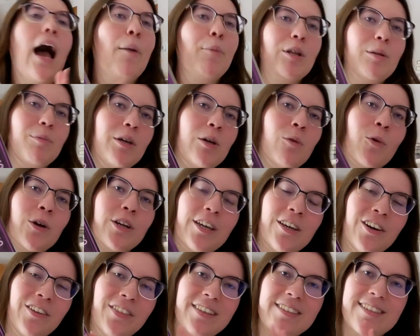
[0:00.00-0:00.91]
I'm going to be
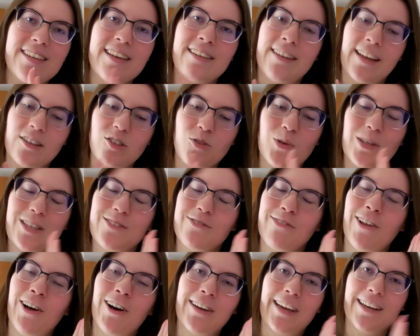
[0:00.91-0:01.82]
working on this in next week's
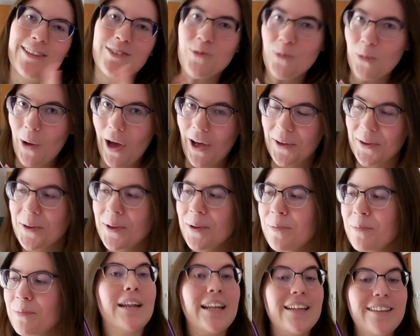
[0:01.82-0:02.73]
vlog as
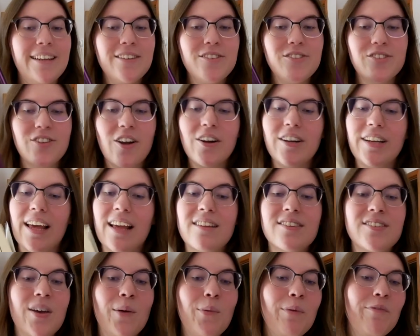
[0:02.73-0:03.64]
well, but I did start
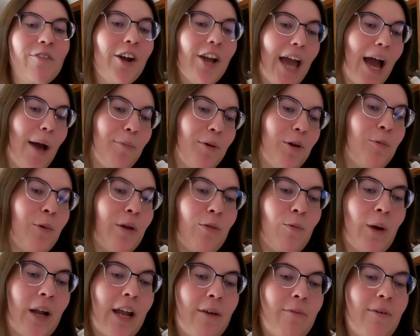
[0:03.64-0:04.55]
it, so I'm very happy
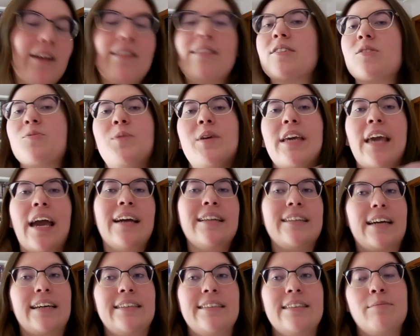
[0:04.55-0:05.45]
with what I read this
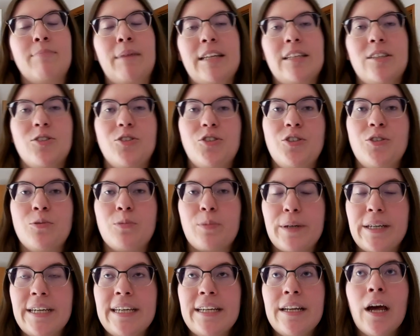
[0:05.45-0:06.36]
weekend. I did manage to
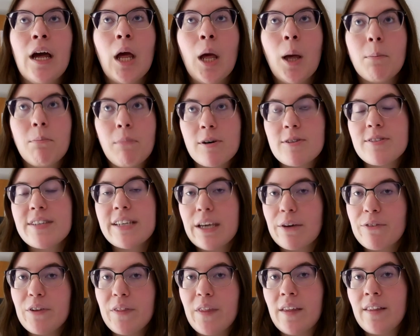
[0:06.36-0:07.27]
read
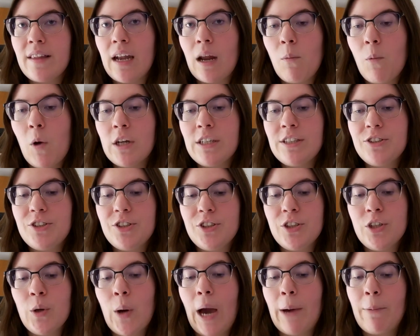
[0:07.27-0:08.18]
mostly everything that I wanted
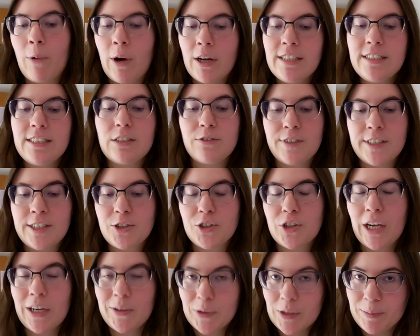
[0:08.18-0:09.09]
to. I wanted to finish
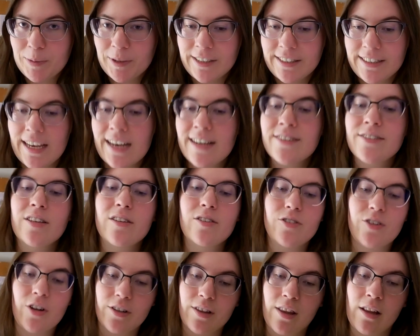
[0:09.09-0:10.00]
Clockwork Princess,
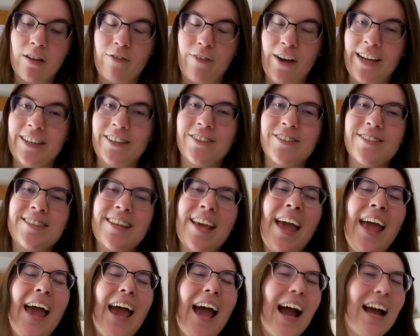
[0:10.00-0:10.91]
start The Diviners,
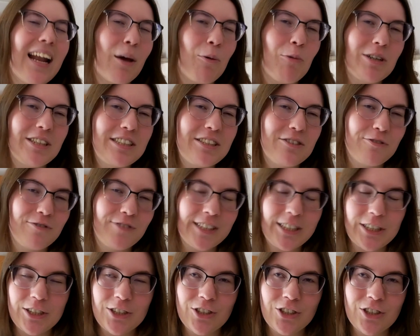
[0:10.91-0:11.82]
and I wanted to
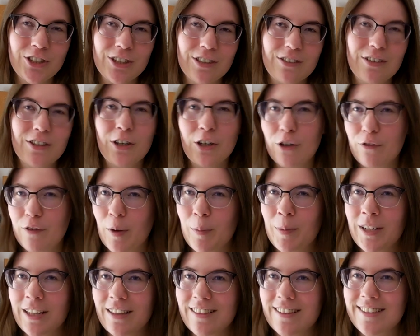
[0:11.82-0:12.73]
finish The Girl Who
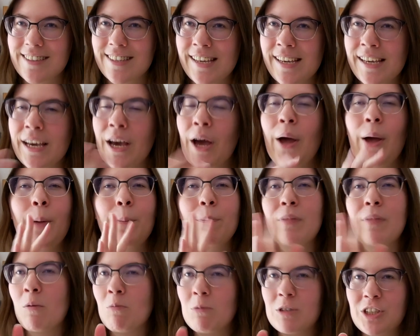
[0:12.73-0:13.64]
Fell Beneath the Sea,
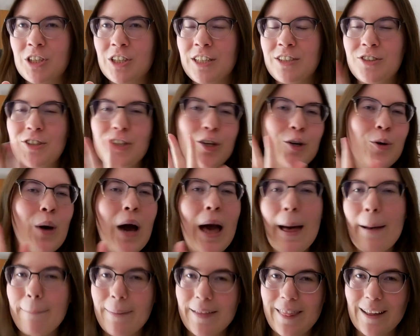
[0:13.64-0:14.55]
which I didn't do,
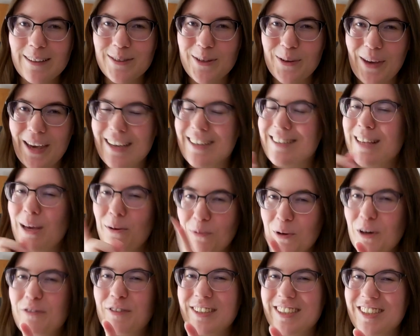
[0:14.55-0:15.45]
but that's okay because I
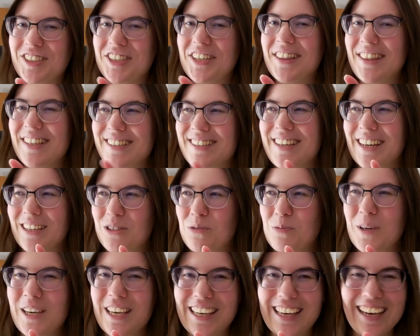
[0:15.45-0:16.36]
will finish it this
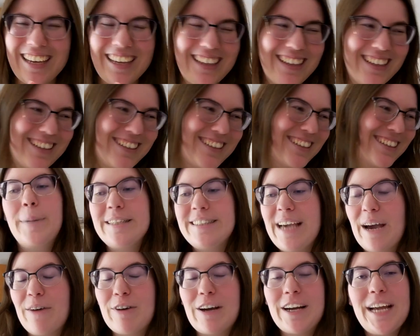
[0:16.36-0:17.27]
next week.
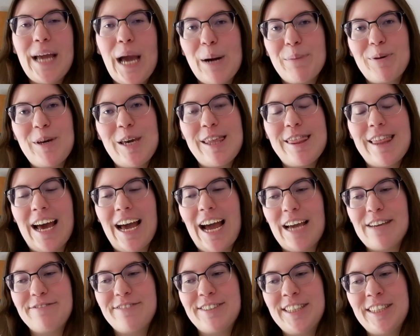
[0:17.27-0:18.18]
But yeah, very happy that
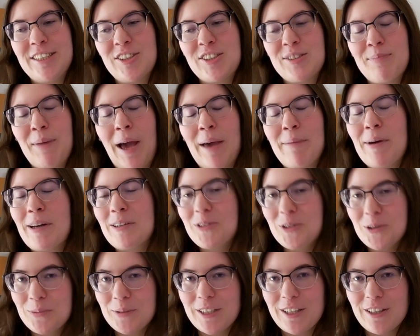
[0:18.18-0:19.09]
I finished my
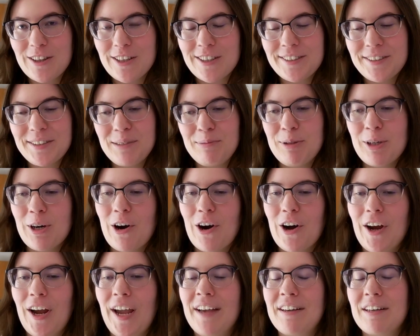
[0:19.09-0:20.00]
Magical Readathon T B
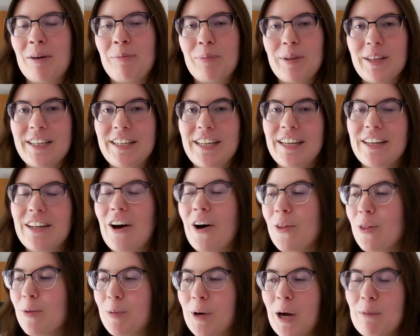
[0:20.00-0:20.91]
R and completed
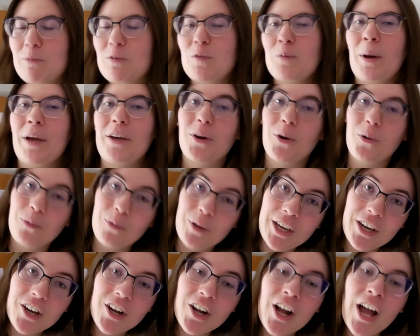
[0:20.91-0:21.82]
all the prompts for my
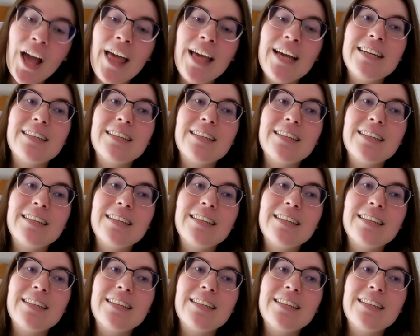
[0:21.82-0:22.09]
career.